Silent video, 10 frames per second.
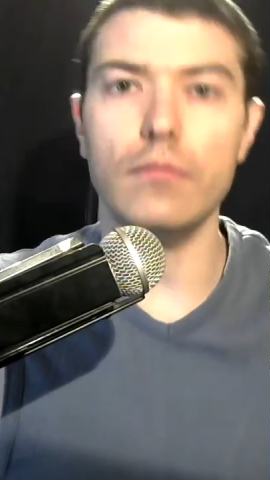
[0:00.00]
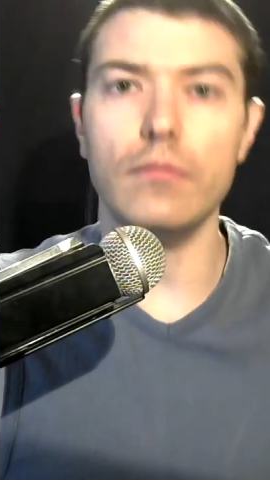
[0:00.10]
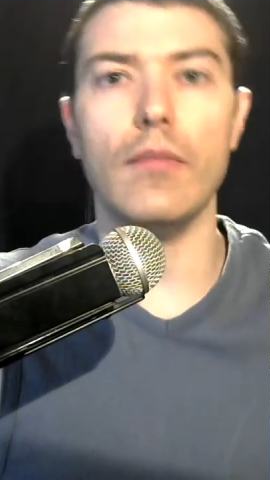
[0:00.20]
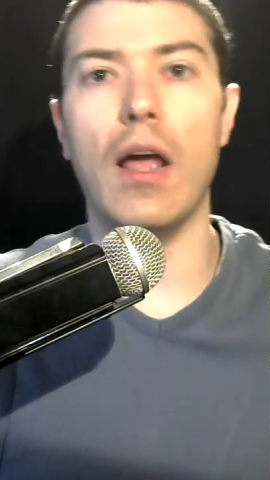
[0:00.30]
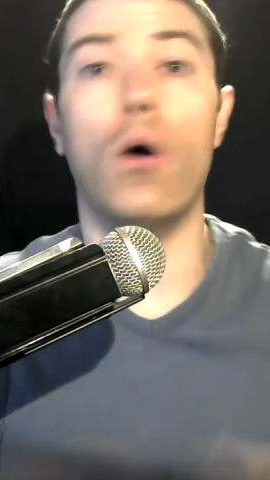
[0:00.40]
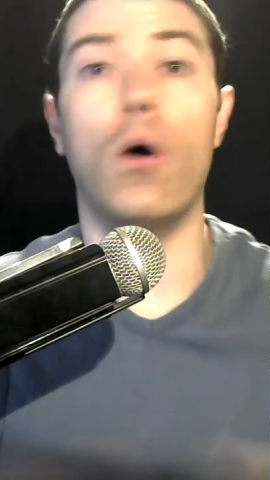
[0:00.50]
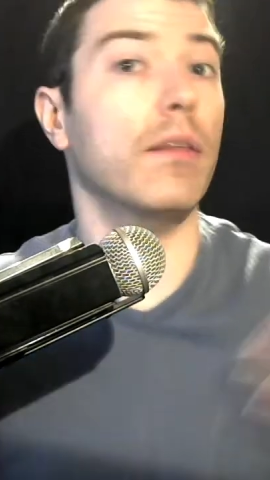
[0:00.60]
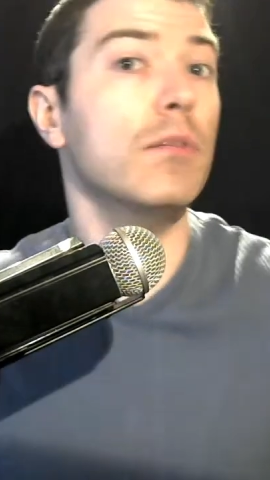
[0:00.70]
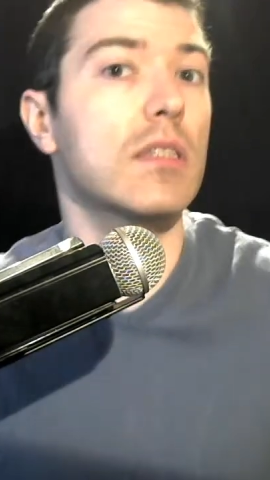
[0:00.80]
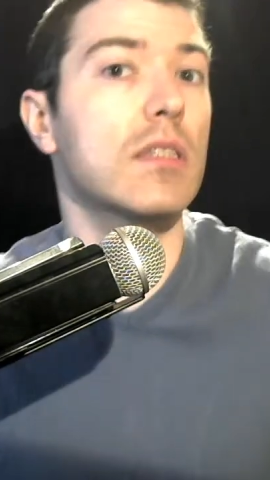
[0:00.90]
or the
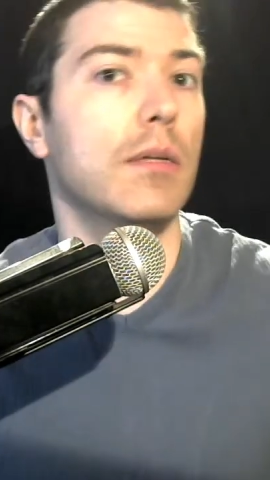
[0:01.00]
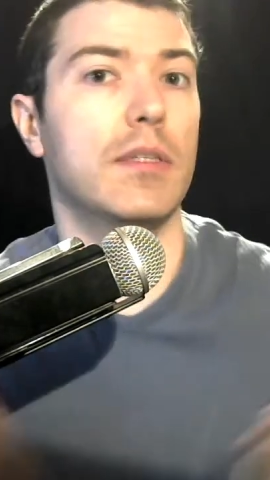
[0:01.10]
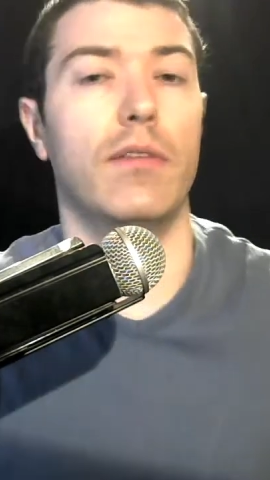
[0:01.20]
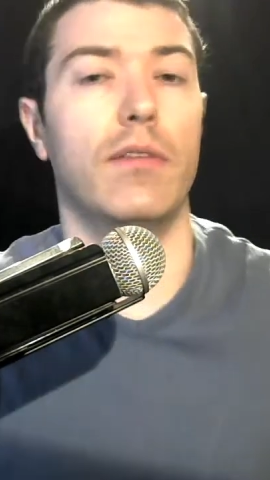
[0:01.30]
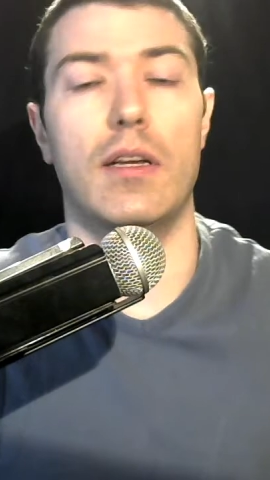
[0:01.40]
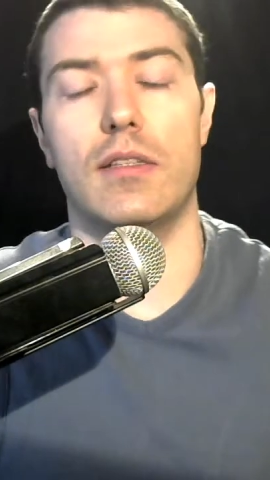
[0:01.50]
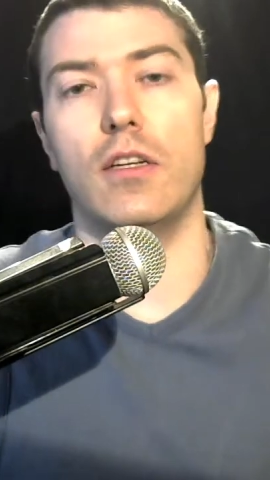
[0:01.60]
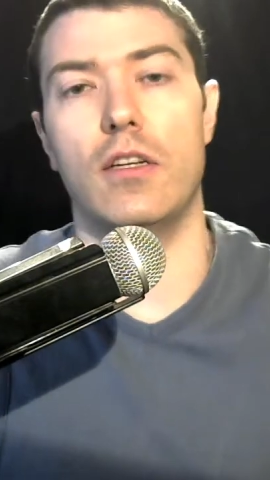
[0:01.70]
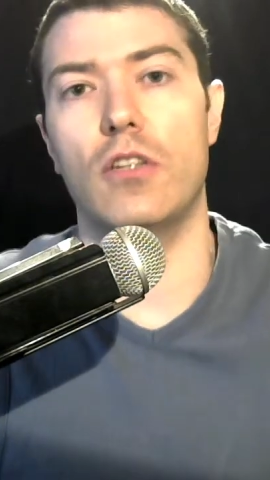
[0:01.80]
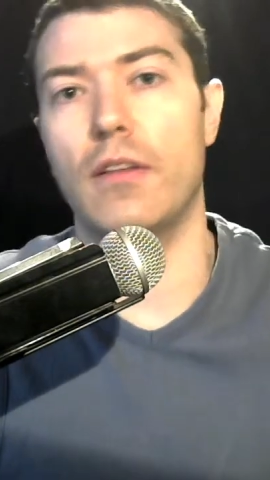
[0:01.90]
Muslim civilization?
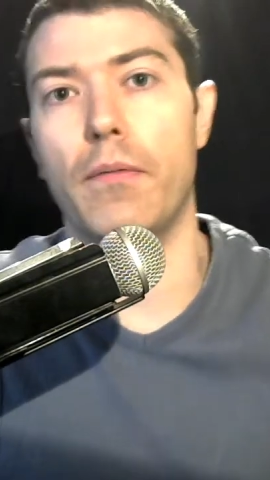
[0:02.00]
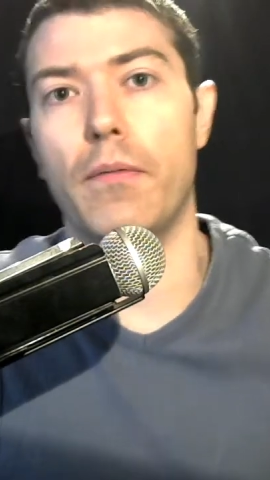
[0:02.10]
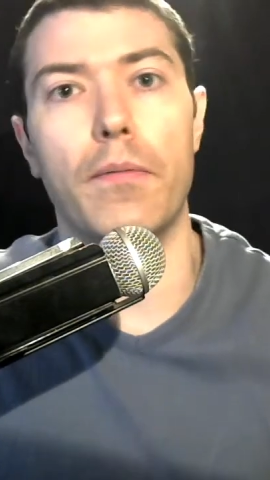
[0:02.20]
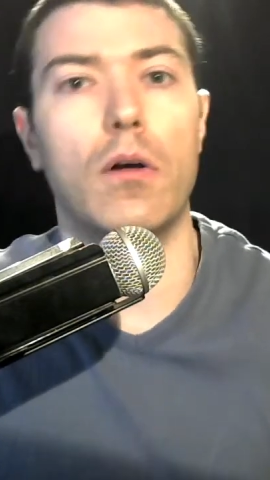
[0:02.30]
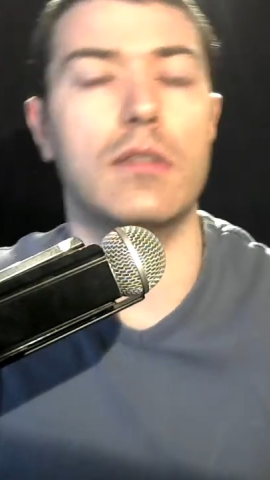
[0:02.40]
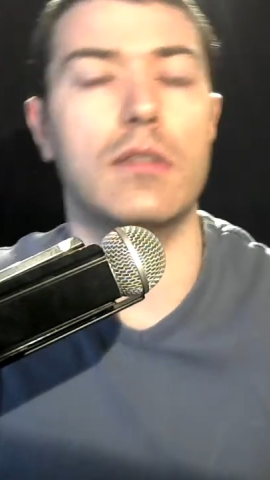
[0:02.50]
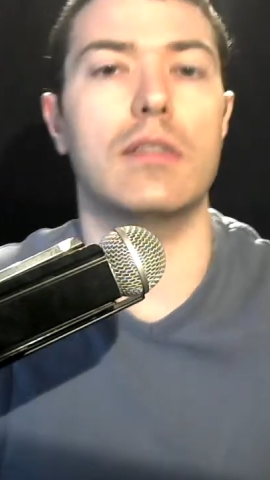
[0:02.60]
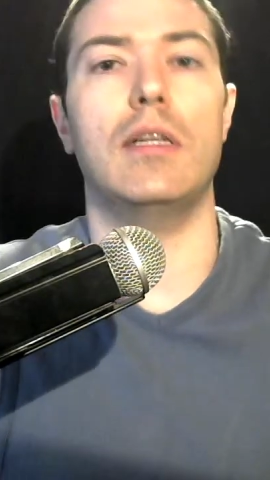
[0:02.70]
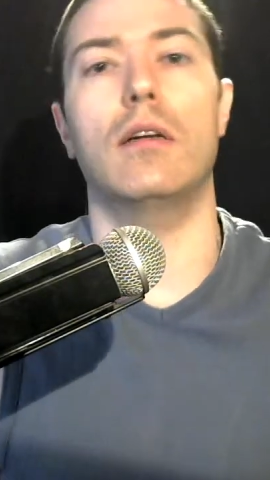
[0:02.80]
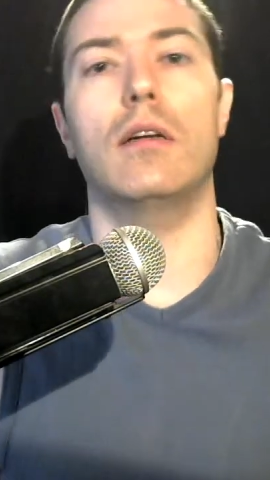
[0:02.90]
I think we will also see a
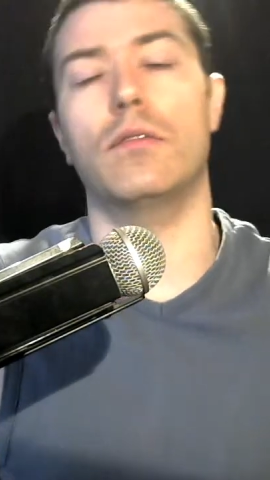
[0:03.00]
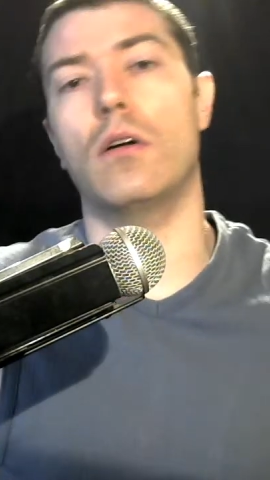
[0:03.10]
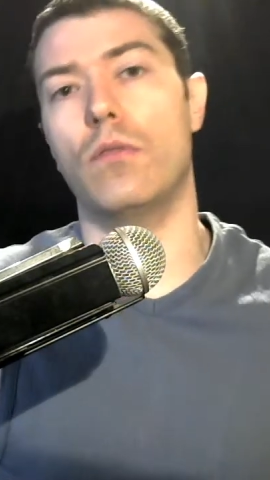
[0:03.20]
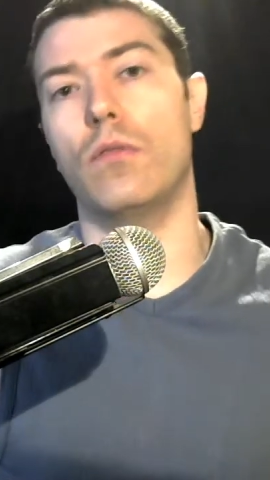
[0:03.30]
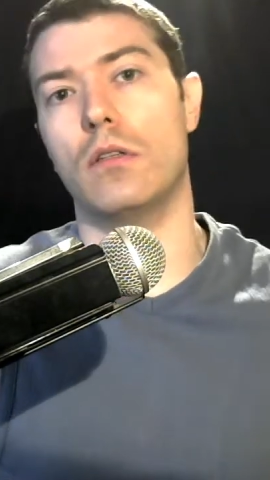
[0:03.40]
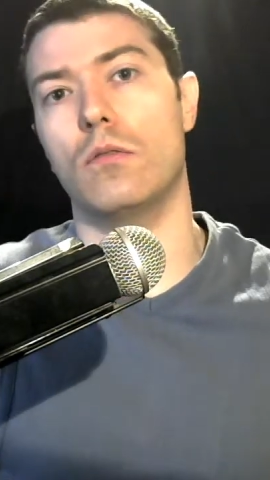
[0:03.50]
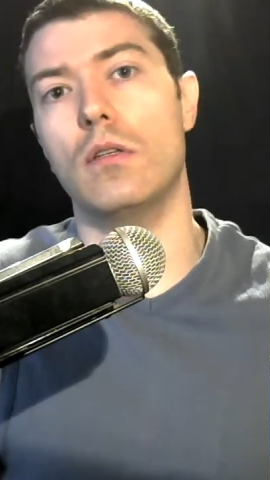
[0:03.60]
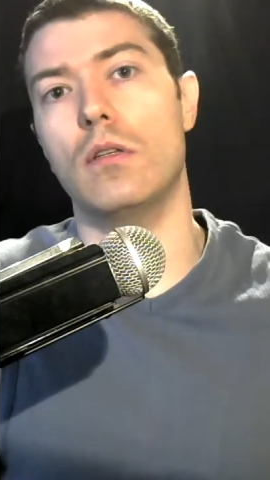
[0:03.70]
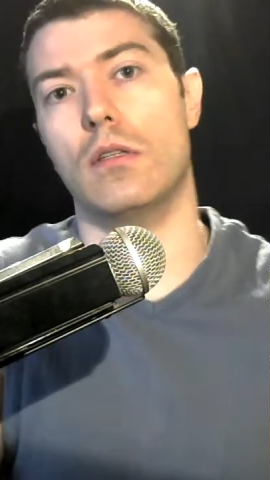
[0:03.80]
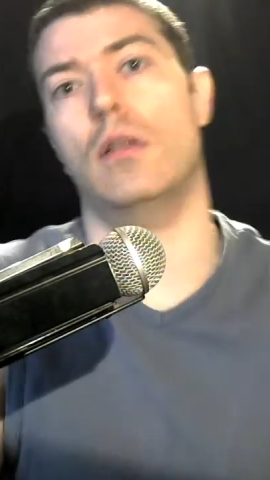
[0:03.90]
lot of converts to
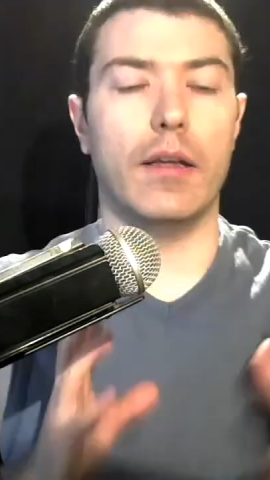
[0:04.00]
Islam.